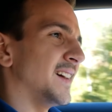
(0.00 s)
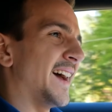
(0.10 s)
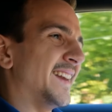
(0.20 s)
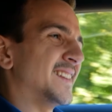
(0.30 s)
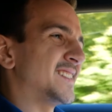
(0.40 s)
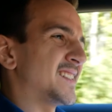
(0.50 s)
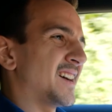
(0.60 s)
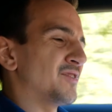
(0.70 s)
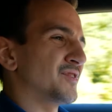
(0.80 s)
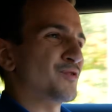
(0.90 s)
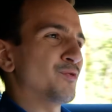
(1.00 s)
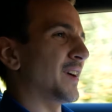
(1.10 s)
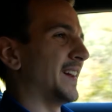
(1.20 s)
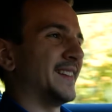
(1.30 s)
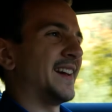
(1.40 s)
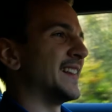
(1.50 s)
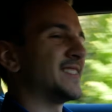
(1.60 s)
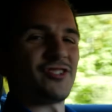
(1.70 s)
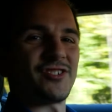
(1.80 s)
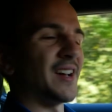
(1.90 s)
And it sounds great. It
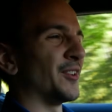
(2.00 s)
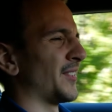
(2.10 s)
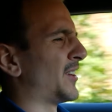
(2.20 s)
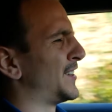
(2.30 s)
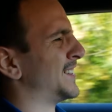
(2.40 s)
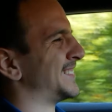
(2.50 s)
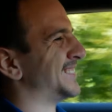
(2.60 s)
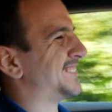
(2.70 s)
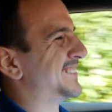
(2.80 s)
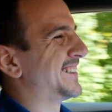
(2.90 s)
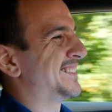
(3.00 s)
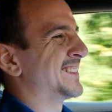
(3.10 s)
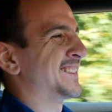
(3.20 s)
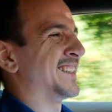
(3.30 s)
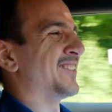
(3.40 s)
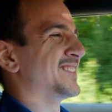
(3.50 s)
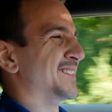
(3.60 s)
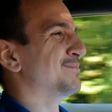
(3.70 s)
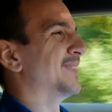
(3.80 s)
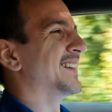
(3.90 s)
just sounds
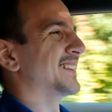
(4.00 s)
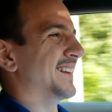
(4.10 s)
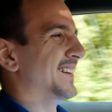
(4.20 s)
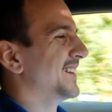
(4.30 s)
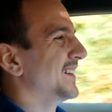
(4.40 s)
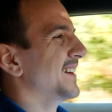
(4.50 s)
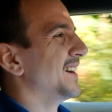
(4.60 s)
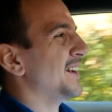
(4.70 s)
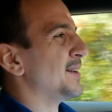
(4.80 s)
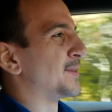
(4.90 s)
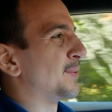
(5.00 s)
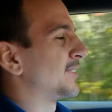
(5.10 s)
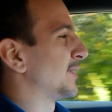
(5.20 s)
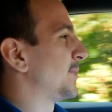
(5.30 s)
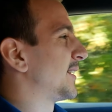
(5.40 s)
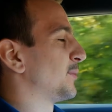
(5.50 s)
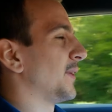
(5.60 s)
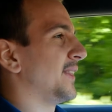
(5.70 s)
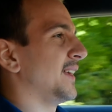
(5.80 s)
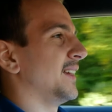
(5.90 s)
amazing. Especially because
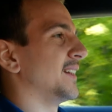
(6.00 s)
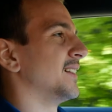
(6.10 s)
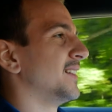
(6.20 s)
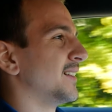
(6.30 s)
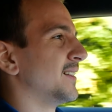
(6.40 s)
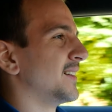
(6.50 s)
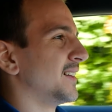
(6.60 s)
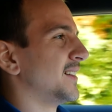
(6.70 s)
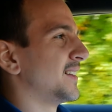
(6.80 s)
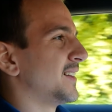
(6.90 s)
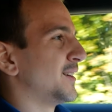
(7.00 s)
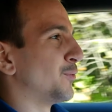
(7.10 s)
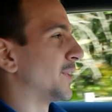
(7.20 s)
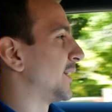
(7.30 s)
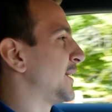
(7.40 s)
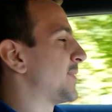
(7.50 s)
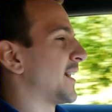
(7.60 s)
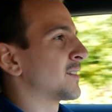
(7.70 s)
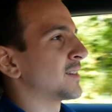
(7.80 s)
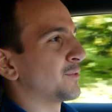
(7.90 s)
with the 1LE
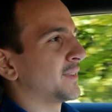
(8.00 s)
package, like